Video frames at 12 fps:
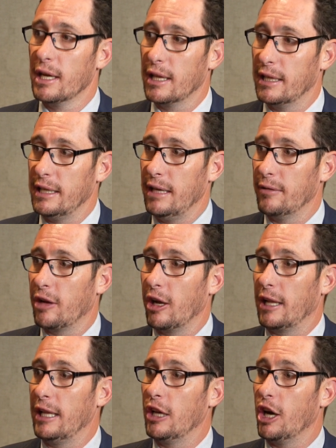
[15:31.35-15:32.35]
clean,
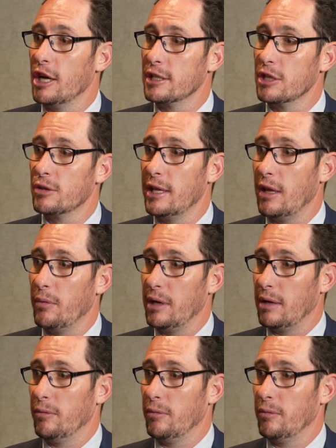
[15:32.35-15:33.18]
clean concentrate that we,